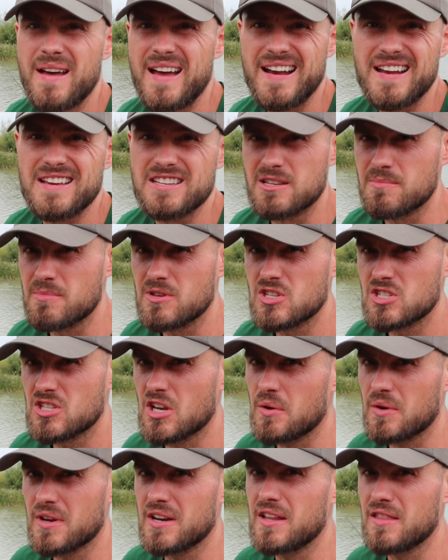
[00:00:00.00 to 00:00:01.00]
pellets have been
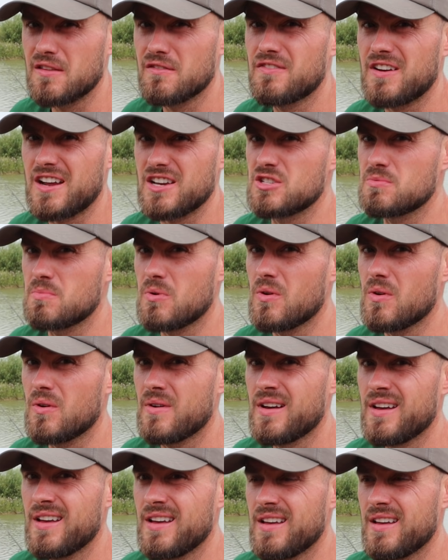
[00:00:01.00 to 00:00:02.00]
soaking in the flat spot.
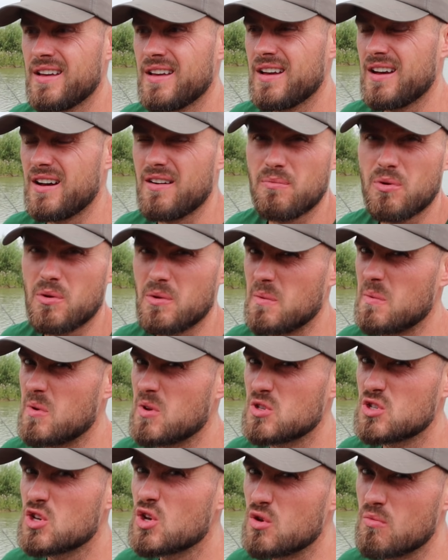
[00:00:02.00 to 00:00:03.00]
I probably
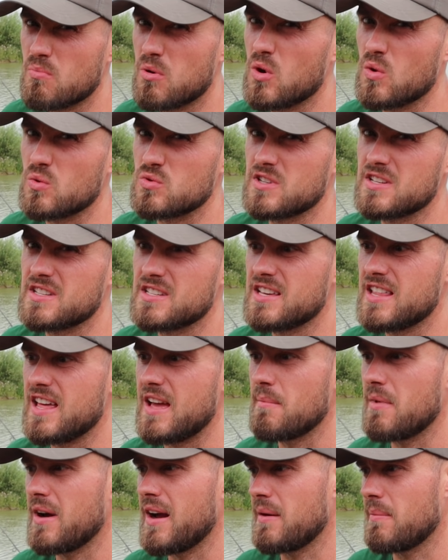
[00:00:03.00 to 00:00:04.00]
put 2 bottles into
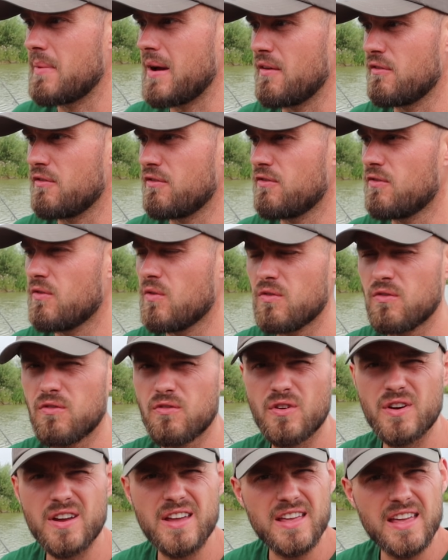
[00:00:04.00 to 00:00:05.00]
them. I had about
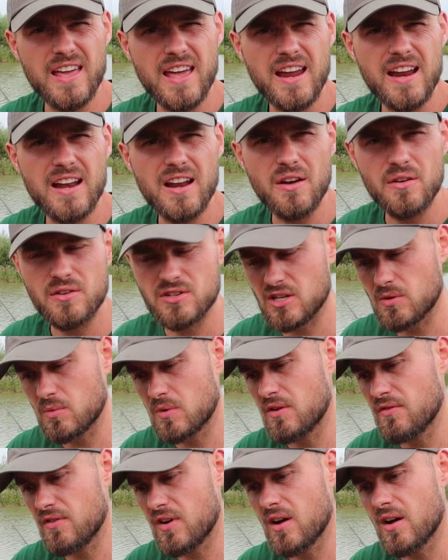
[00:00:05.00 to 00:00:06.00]
3 kilo, because I had
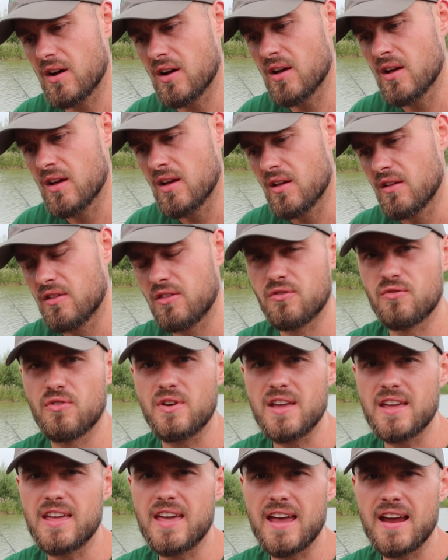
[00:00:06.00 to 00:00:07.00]
one of our
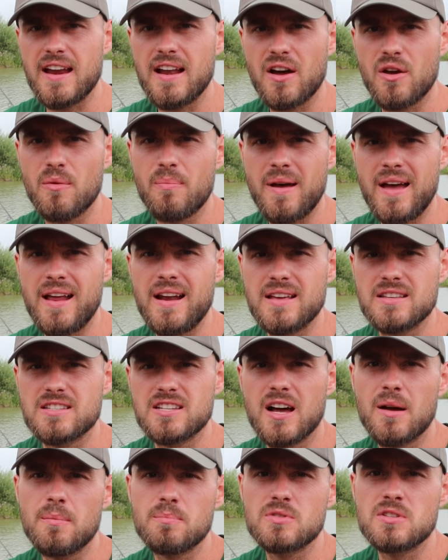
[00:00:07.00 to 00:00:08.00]
3 kilo pellet
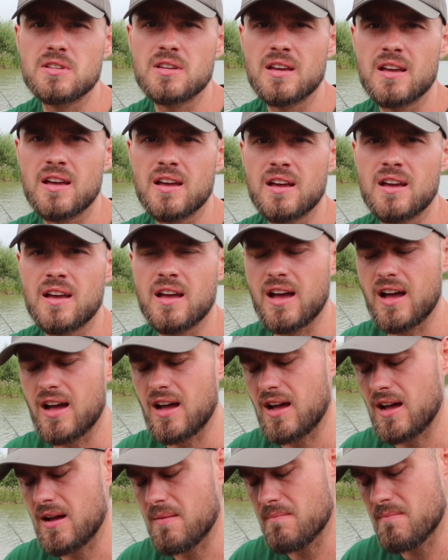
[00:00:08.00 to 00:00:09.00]
tubs.
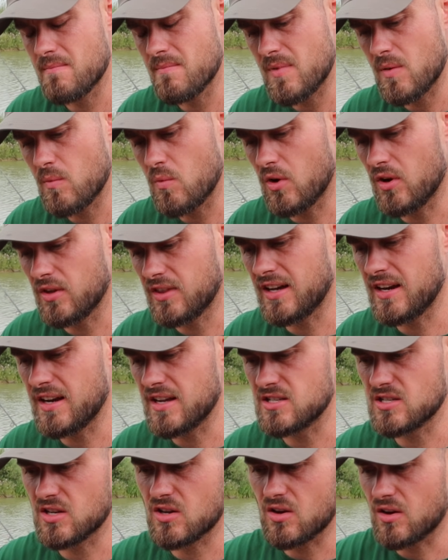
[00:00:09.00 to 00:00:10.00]
And what I'd done
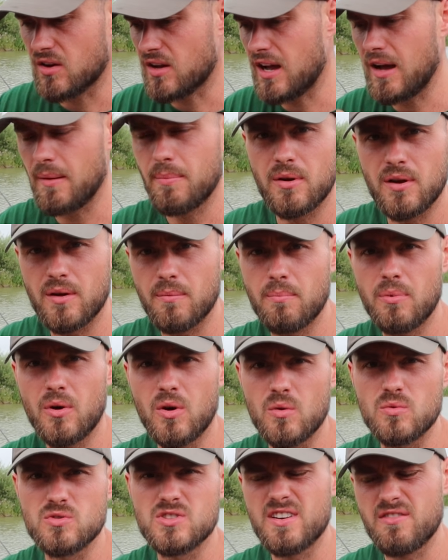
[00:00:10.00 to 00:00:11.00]
is I got a couple of
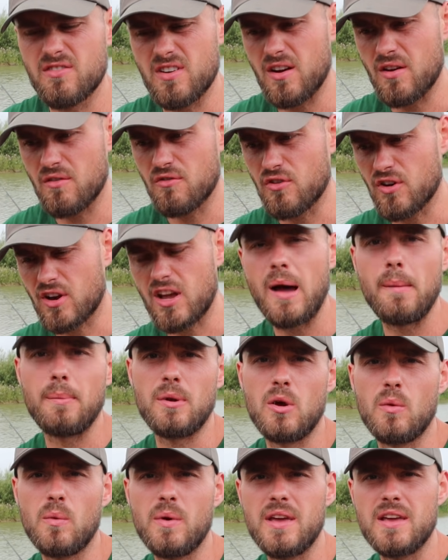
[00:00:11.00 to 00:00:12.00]
bottles over a
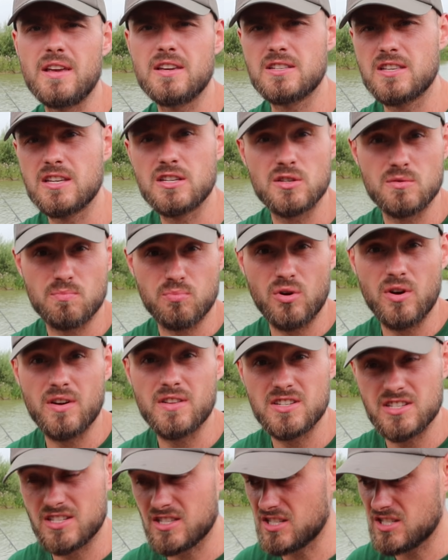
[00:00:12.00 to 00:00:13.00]
couple of weeks. This is
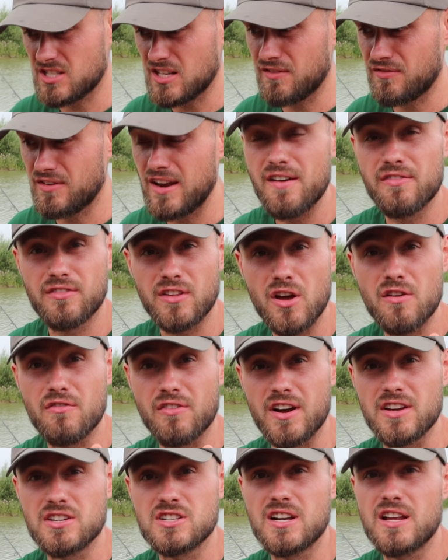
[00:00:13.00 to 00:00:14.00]
the stuff left
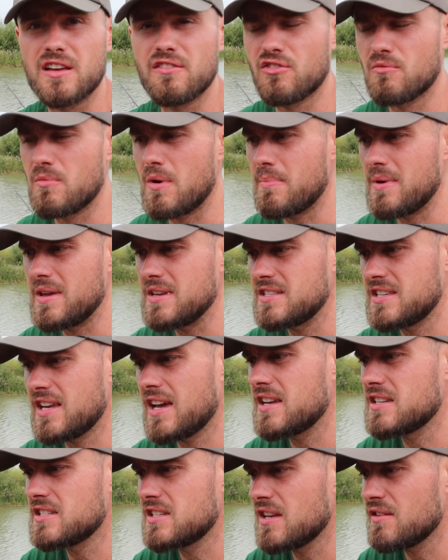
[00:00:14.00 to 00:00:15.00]
over actually from a
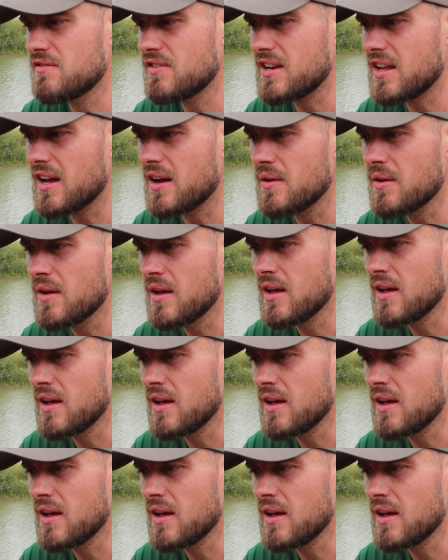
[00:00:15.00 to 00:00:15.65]
BCAC video,